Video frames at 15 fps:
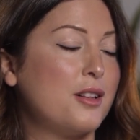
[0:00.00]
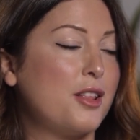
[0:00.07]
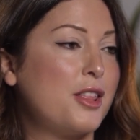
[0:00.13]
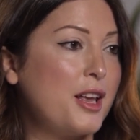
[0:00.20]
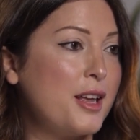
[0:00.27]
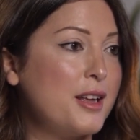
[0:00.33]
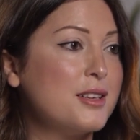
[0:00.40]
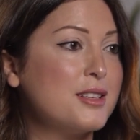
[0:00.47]

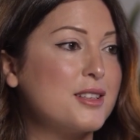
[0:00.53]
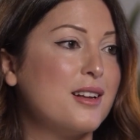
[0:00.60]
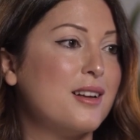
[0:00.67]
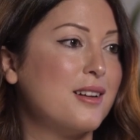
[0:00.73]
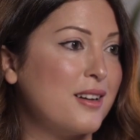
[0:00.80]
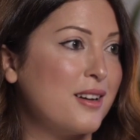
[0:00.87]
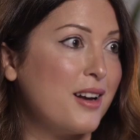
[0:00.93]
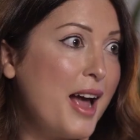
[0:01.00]
things
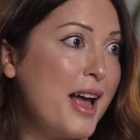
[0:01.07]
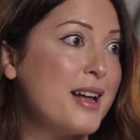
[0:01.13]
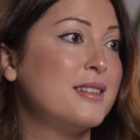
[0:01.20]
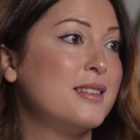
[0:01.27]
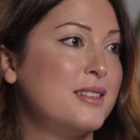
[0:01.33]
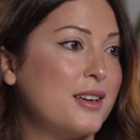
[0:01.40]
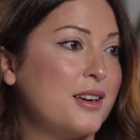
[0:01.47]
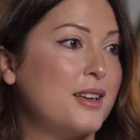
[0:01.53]

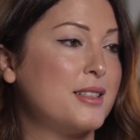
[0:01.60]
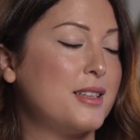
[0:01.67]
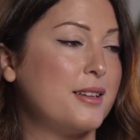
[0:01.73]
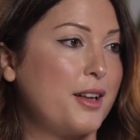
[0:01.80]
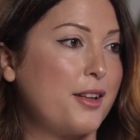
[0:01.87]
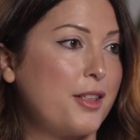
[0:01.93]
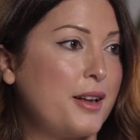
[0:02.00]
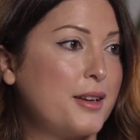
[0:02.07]
and
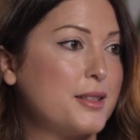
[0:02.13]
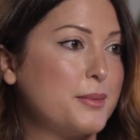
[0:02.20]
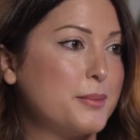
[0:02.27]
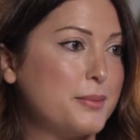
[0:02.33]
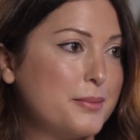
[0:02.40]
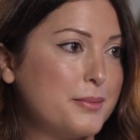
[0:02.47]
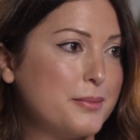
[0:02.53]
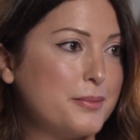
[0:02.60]
aesthetic things.